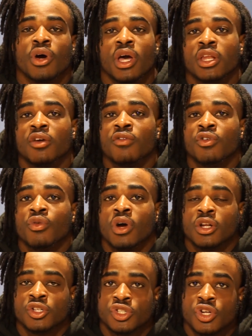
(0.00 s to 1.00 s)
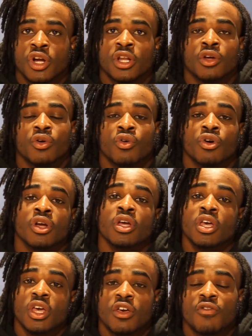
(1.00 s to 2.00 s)
but I never knew how to start it or
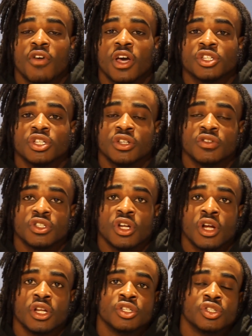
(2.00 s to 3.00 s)
if I should have started.